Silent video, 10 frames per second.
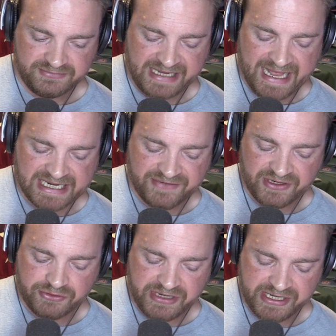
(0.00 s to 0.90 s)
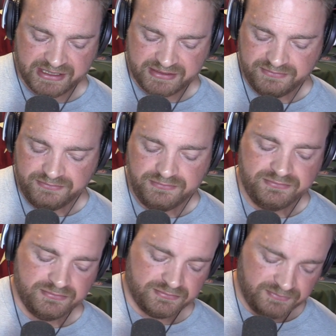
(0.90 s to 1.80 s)
active ingredients
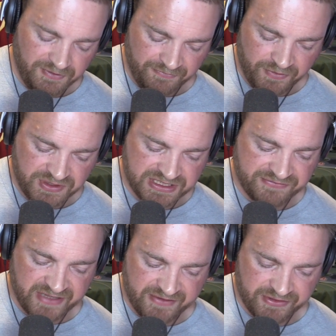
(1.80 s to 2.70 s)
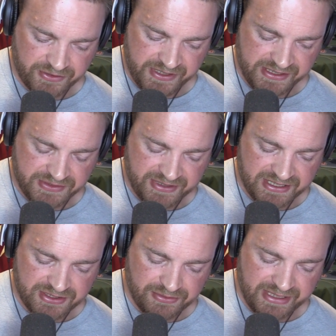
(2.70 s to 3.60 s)
versus flavor ingredients,
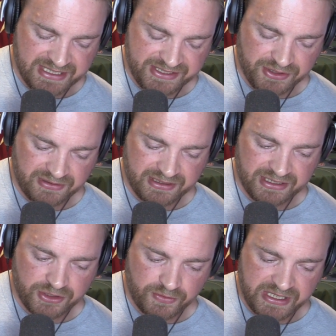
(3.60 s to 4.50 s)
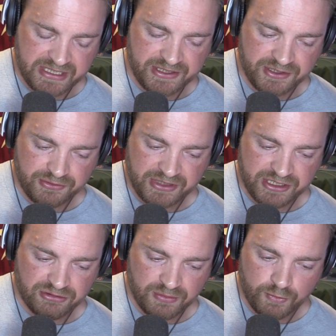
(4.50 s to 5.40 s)
right? So, is your ingredient that
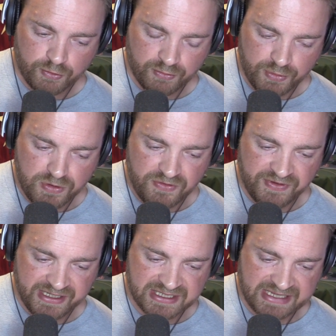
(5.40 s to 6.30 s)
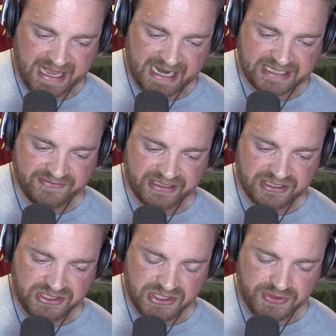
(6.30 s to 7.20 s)
you're removing, is it actively
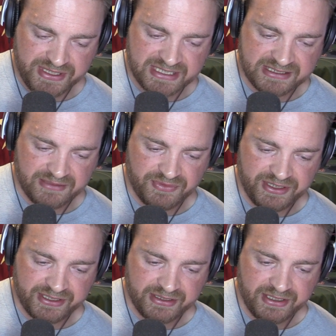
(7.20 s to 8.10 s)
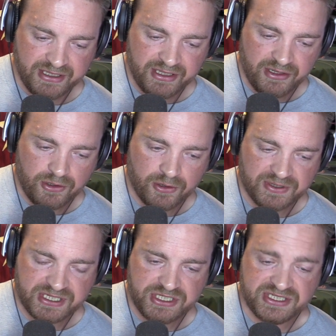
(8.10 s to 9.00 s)
doing something, or
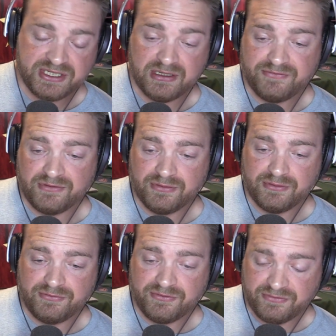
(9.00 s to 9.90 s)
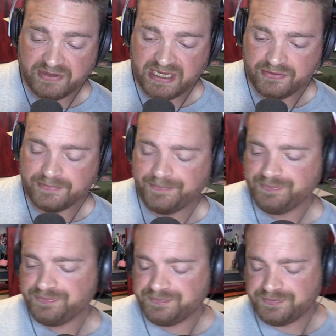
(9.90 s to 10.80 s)
is it just there for flavor?
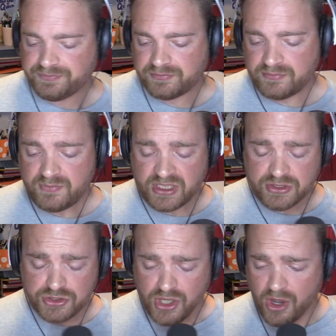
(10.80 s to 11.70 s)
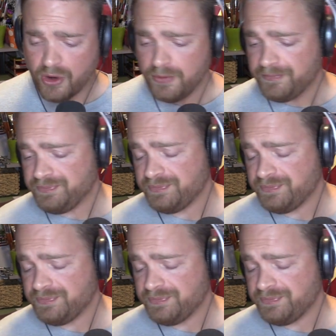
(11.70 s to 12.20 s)
So,